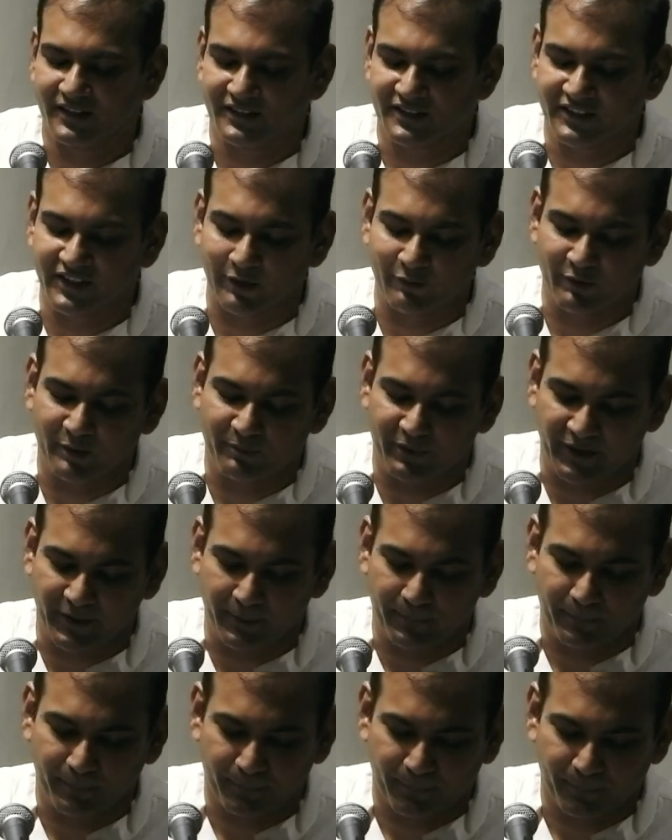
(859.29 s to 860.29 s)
Shall we pray?